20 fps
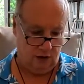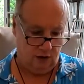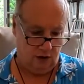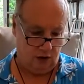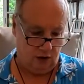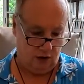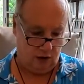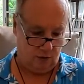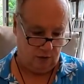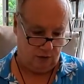
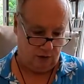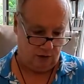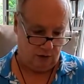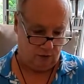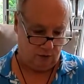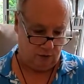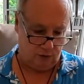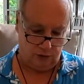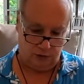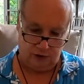Um, and they're
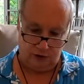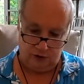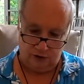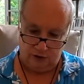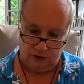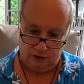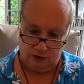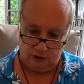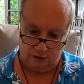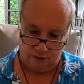bringing
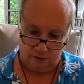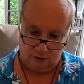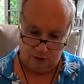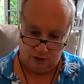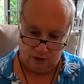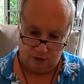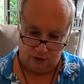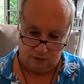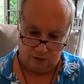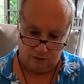in,
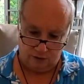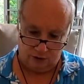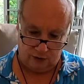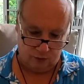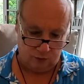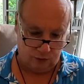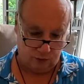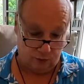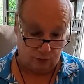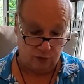uh, they
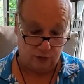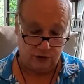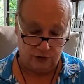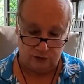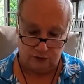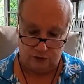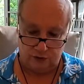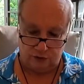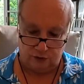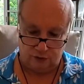would bring
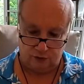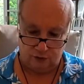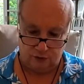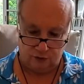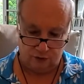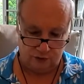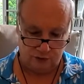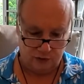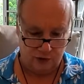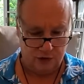to you,
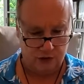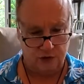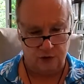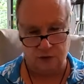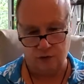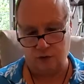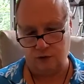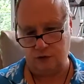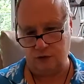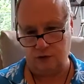it's kind of
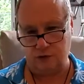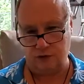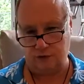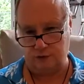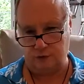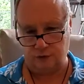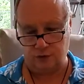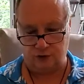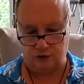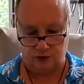your energy
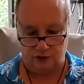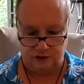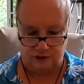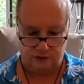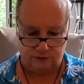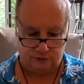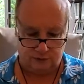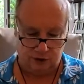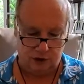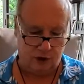before you guys
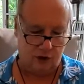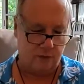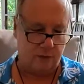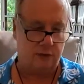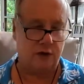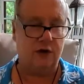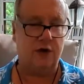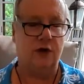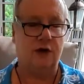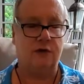even come
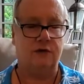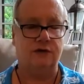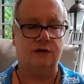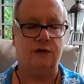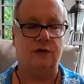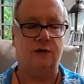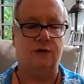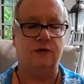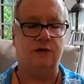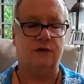together, so
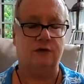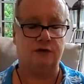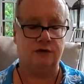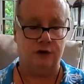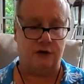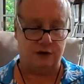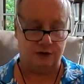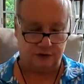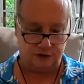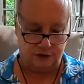I'm really
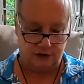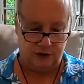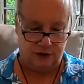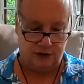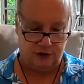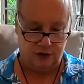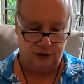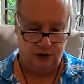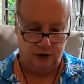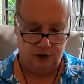trying to see
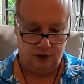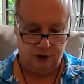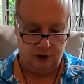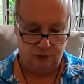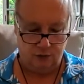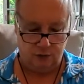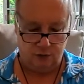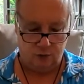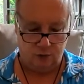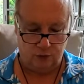it.
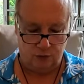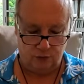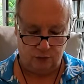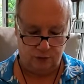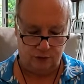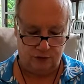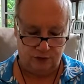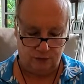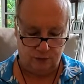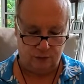But what
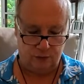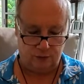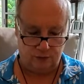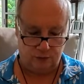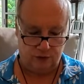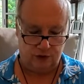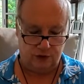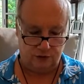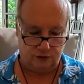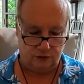would they would
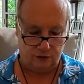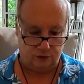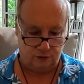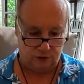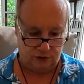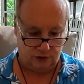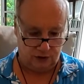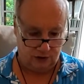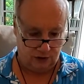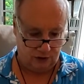bring to
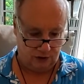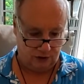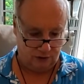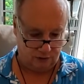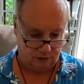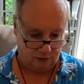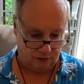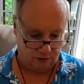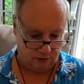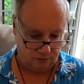a king
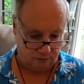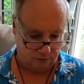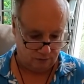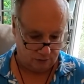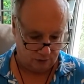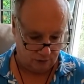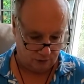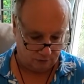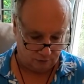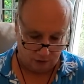of,
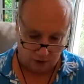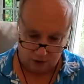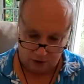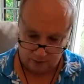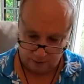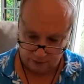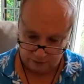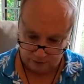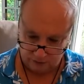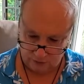of
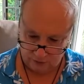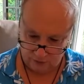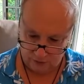cups